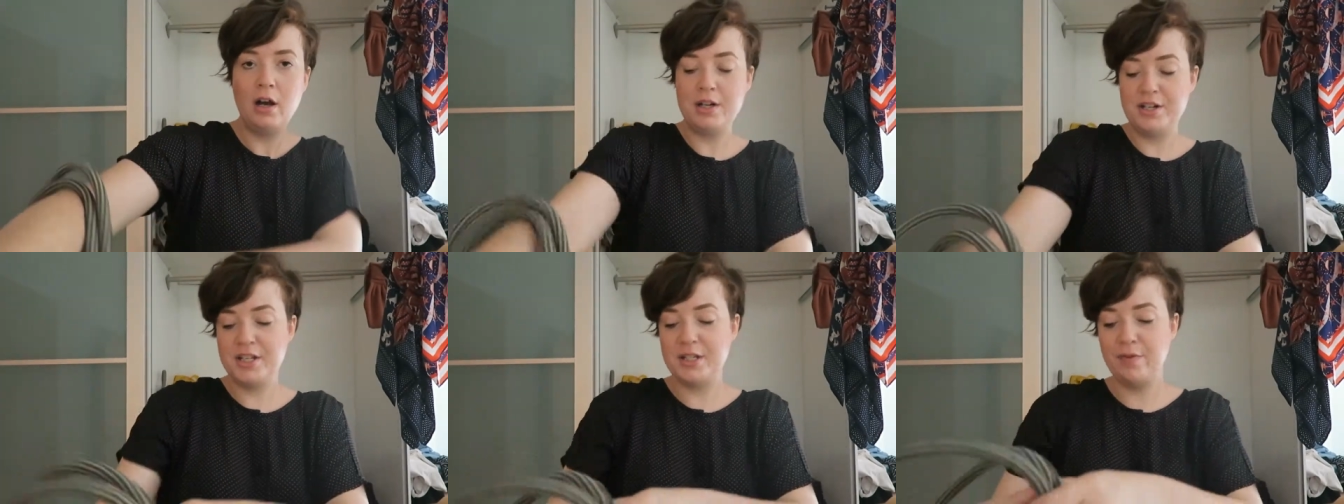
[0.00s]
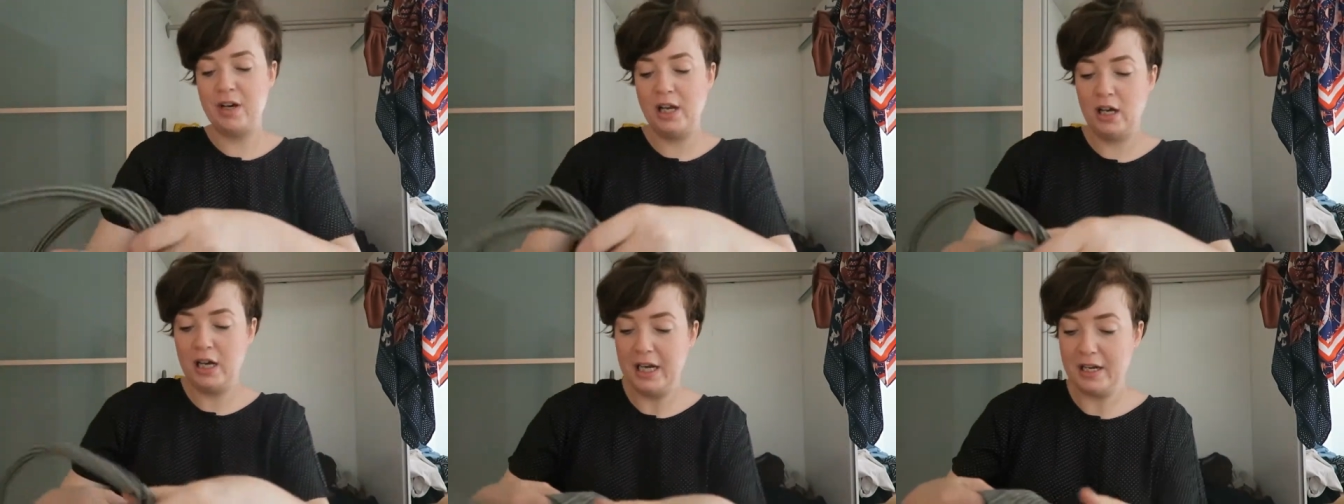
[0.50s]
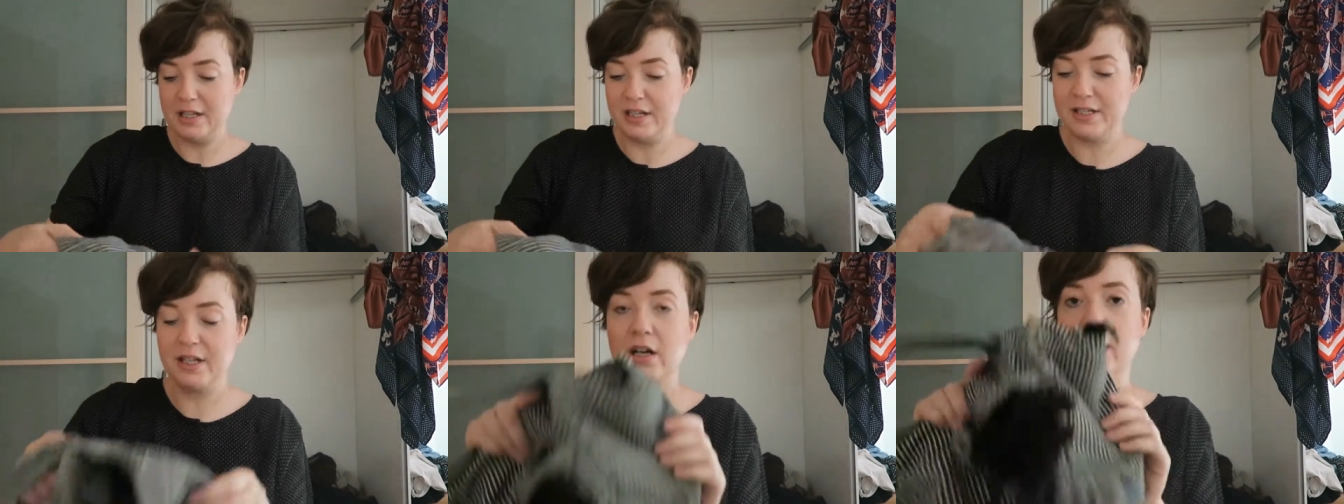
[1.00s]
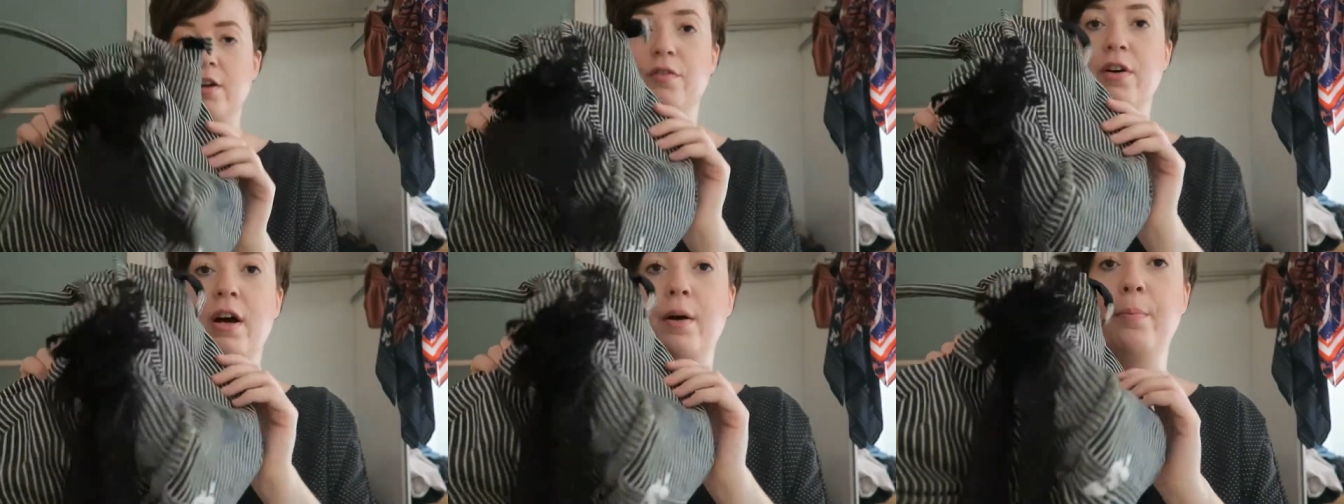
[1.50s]
I just really like this kind
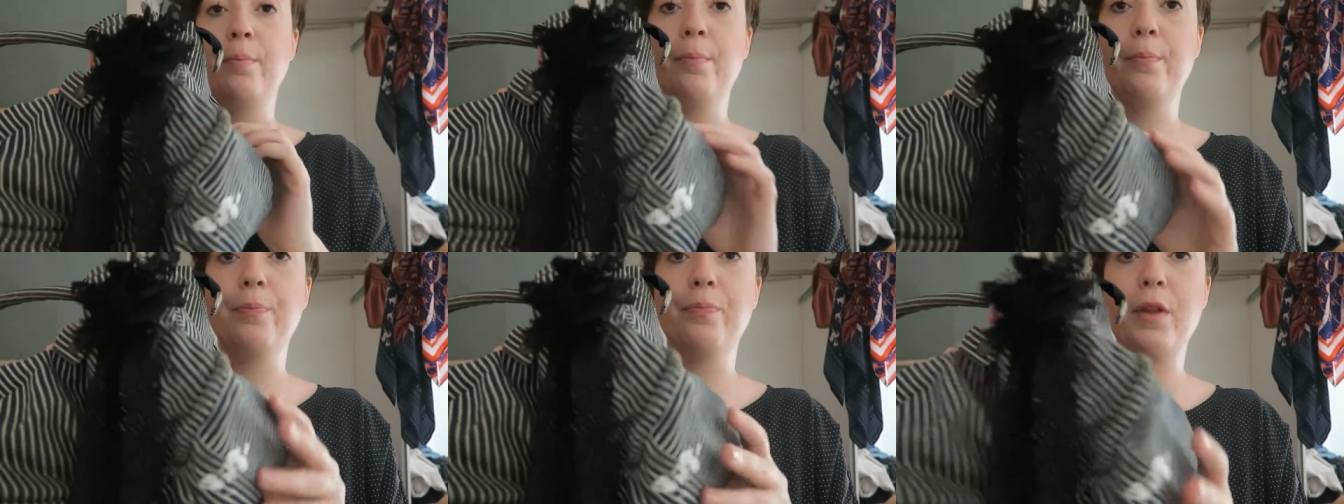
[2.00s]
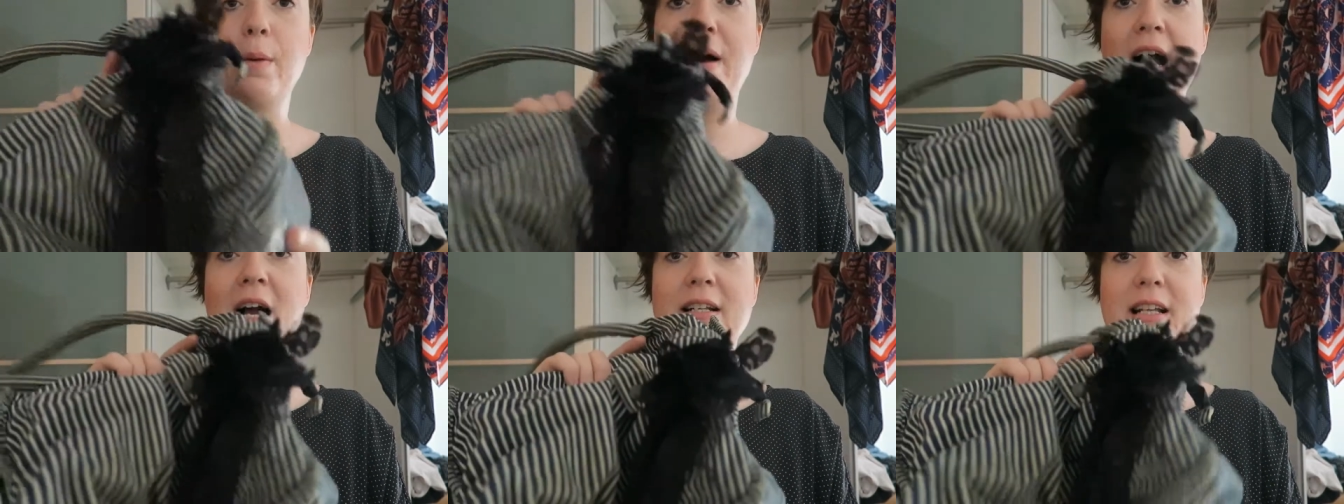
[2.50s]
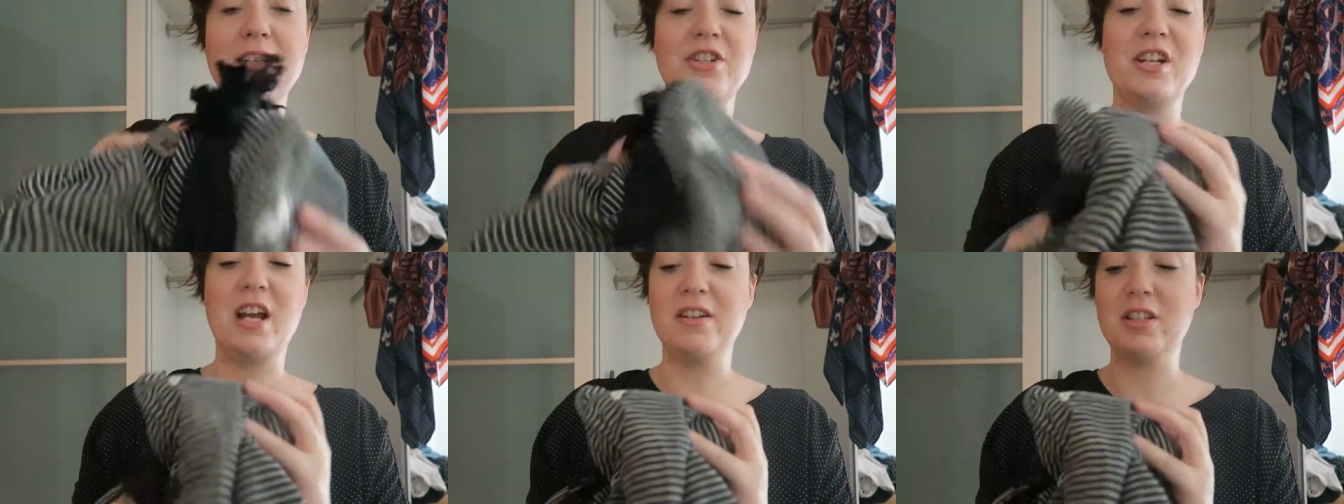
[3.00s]
of bag texture here.